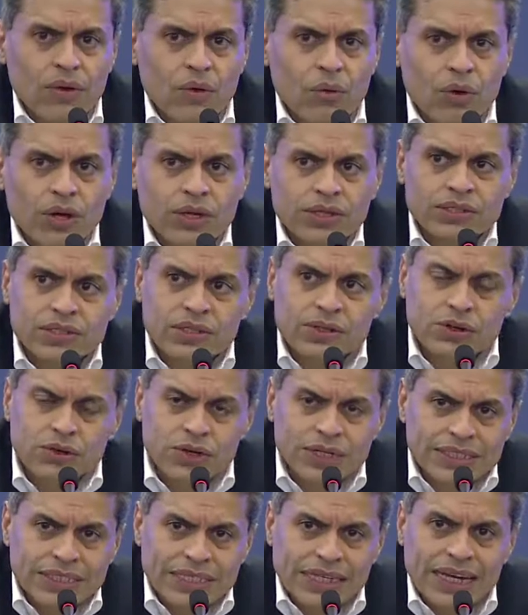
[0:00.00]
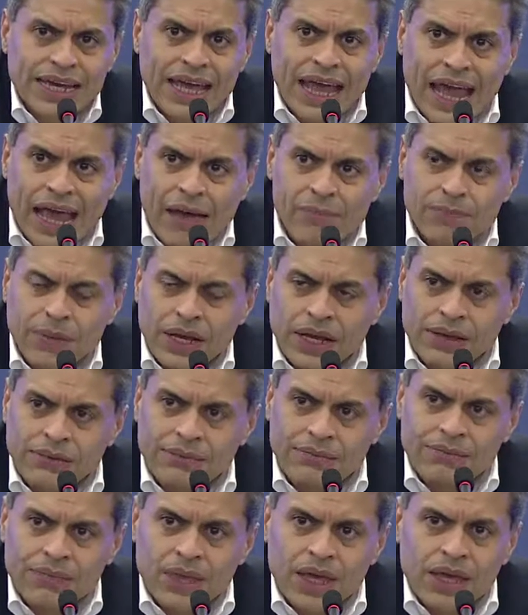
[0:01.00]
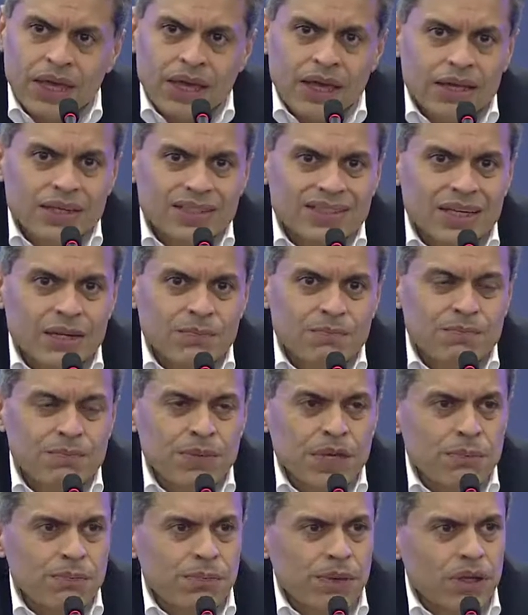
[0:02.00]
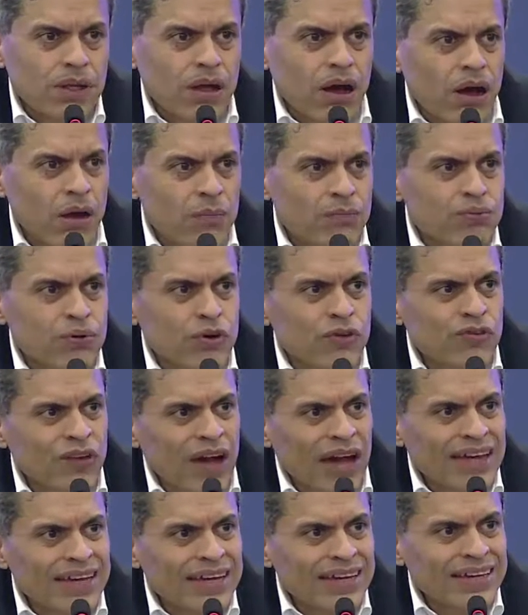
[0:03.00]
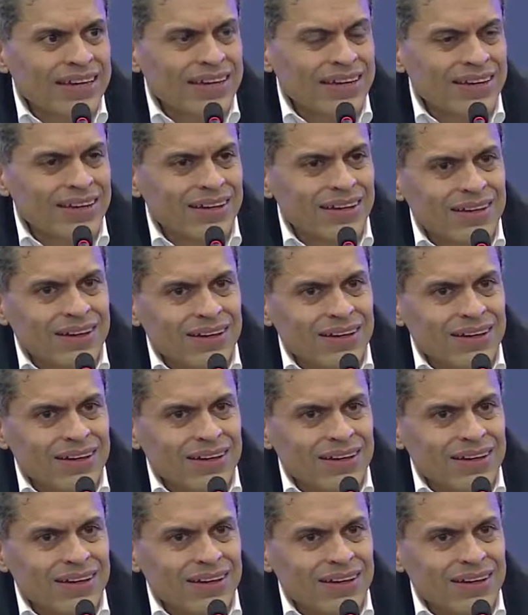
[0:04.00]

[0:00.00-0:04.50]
What is increasingly happening is that people are providing